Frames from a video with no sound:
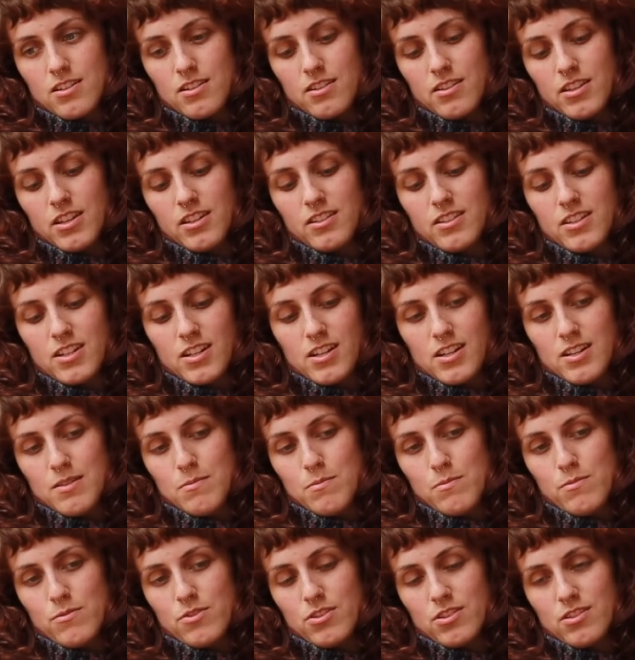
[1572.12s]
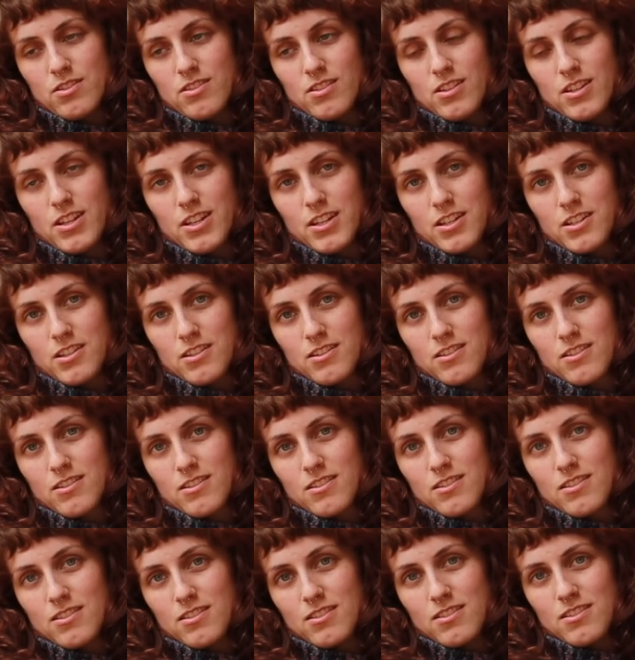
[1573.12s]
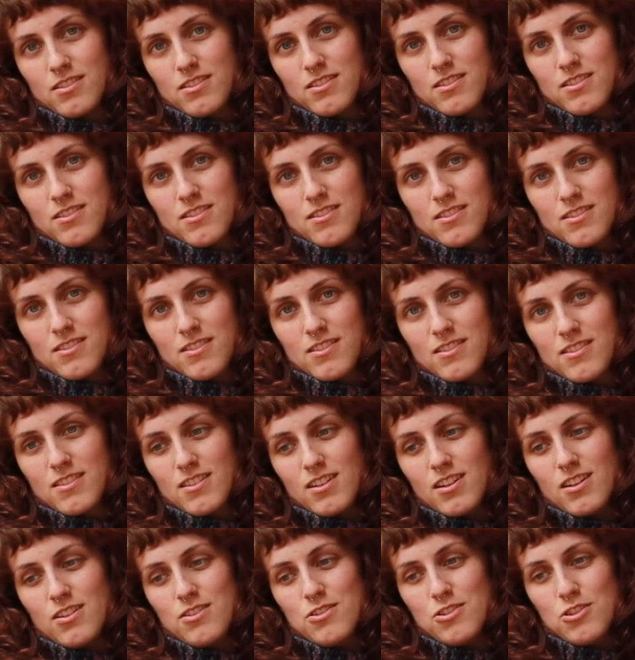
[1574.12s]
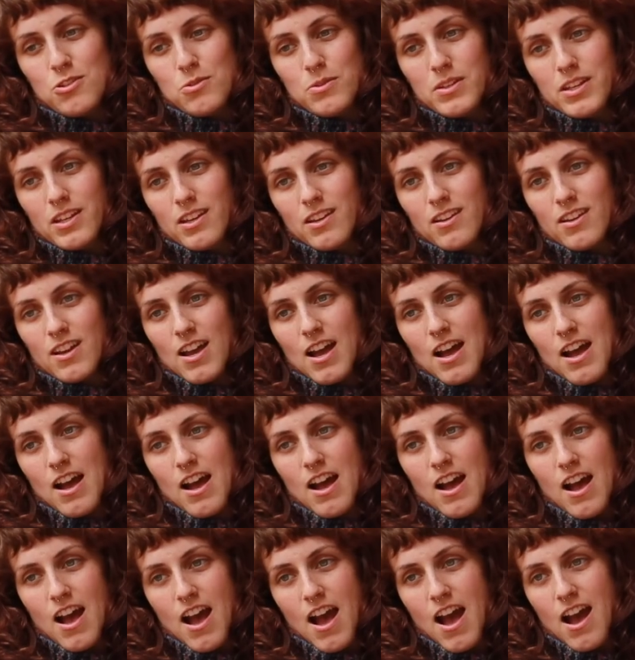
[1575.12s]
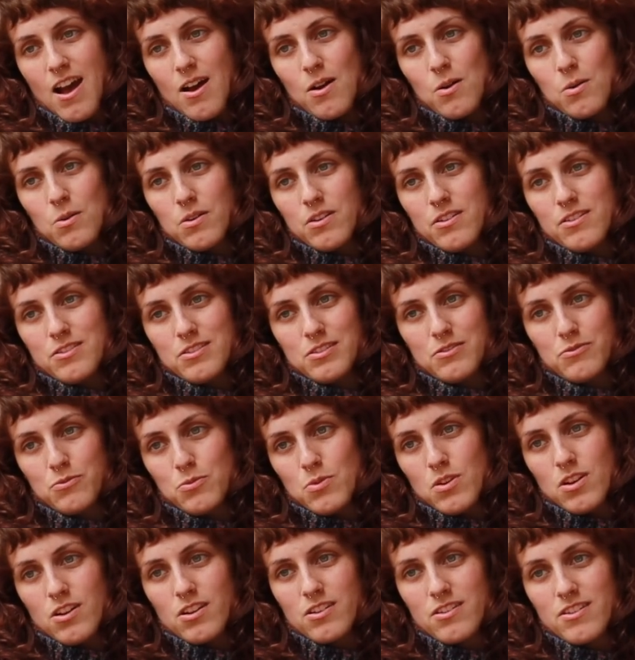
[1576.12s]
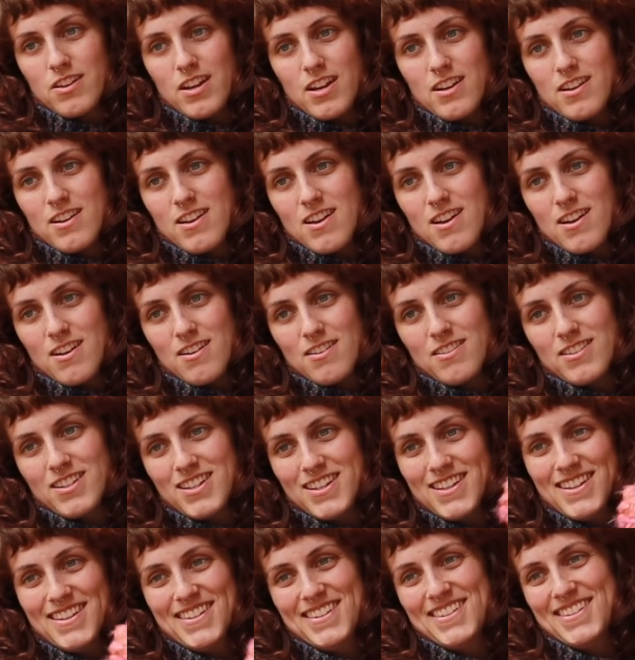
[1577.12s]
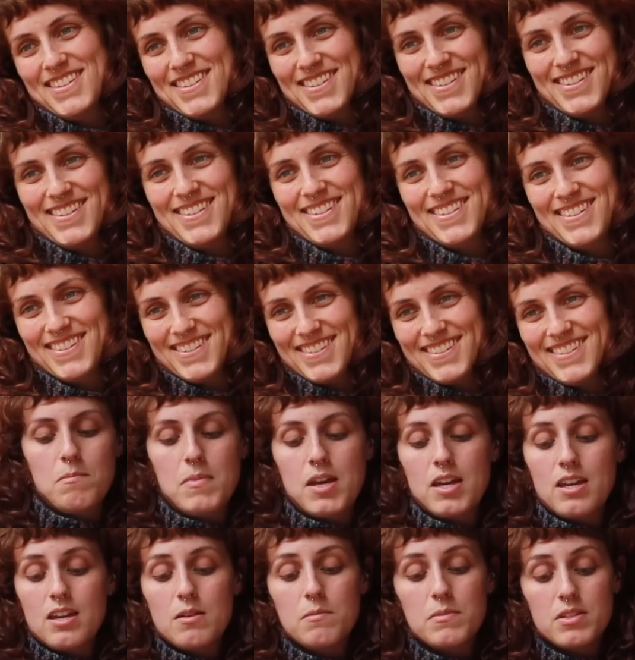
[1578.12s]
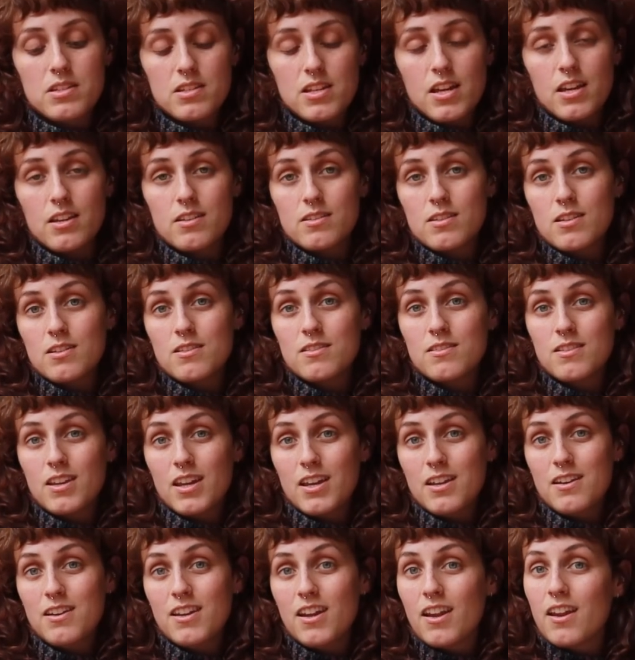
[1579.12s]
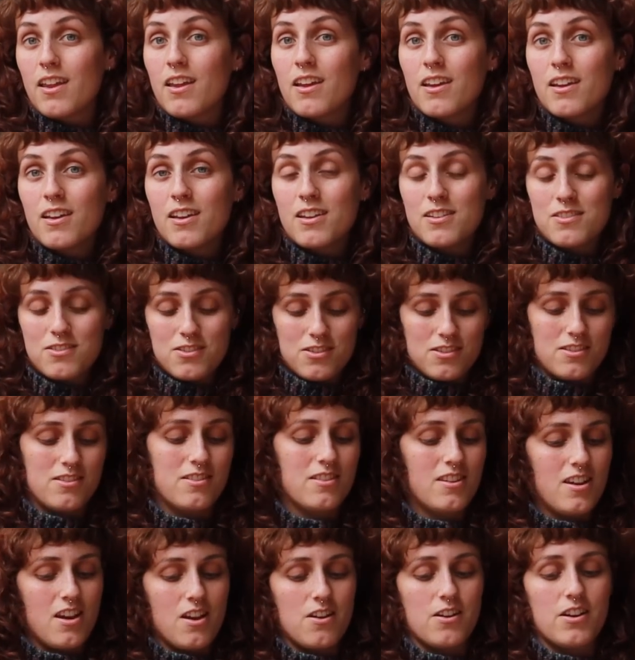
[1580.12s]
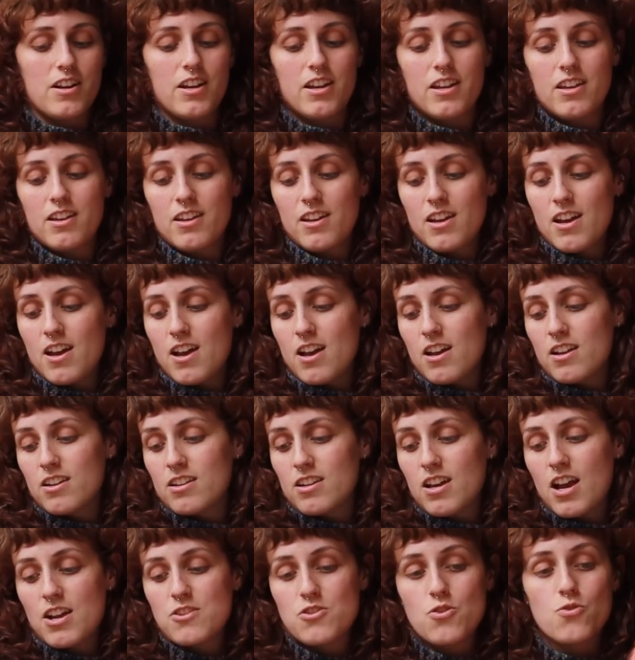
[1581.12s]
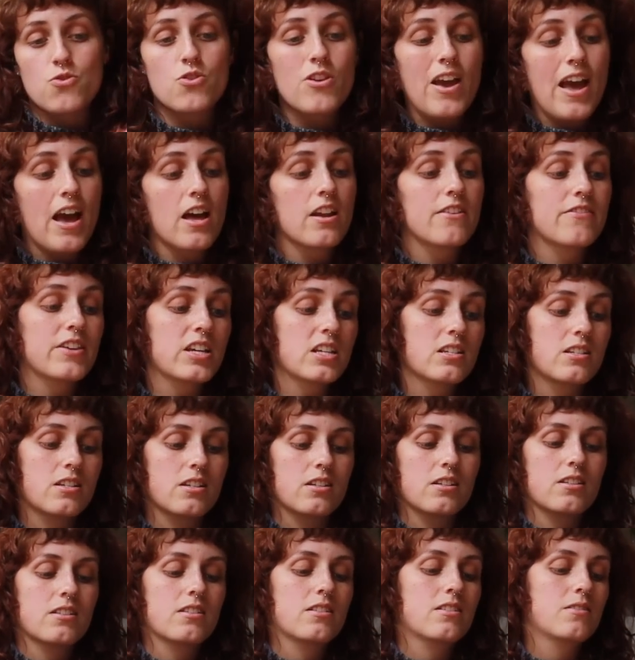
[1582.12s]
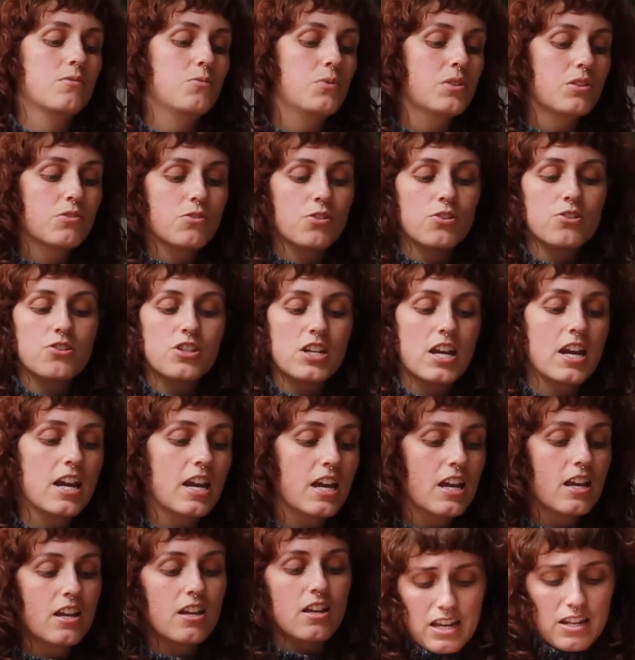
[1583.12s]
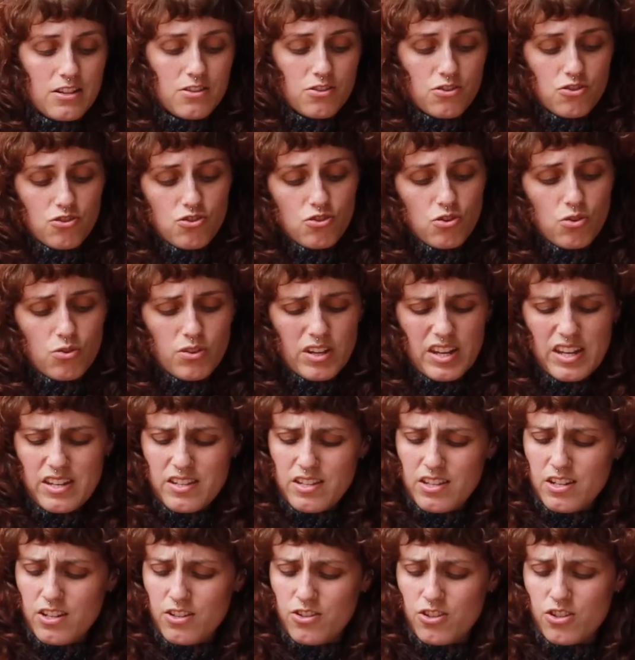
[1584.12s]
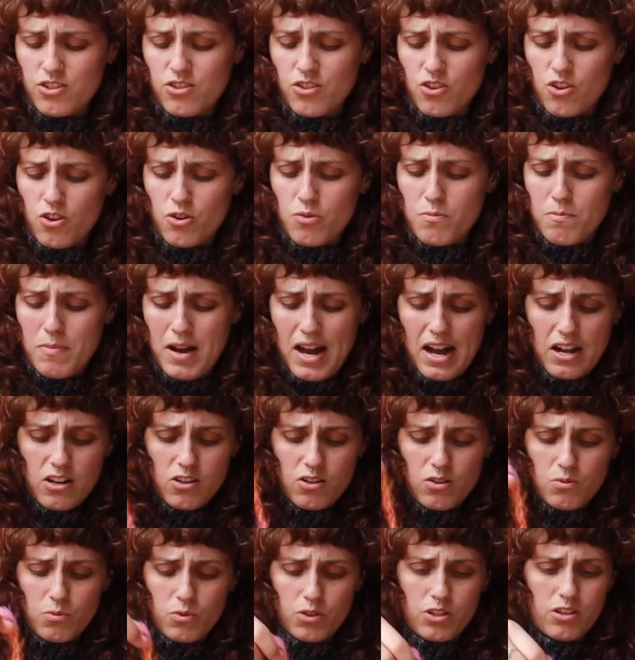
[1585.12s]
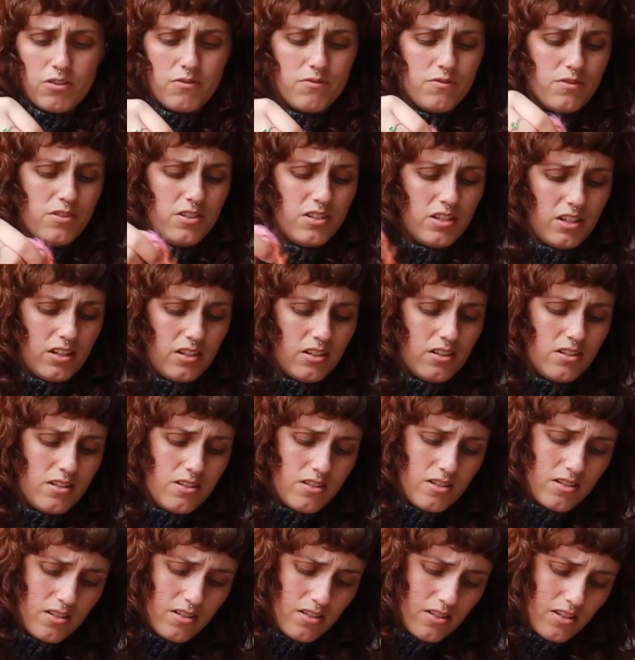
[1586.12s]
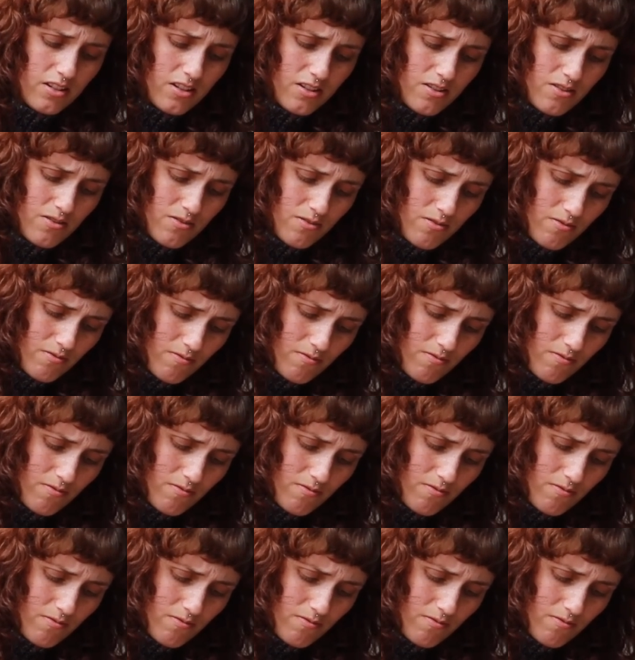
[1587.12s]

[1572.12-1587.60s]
to think that I'm just like undoing hours of work right now. Making mistakes in knitting is just scary, and I don't know how to fix it. With crochet, it's so easy to just go back on what you've done, you know?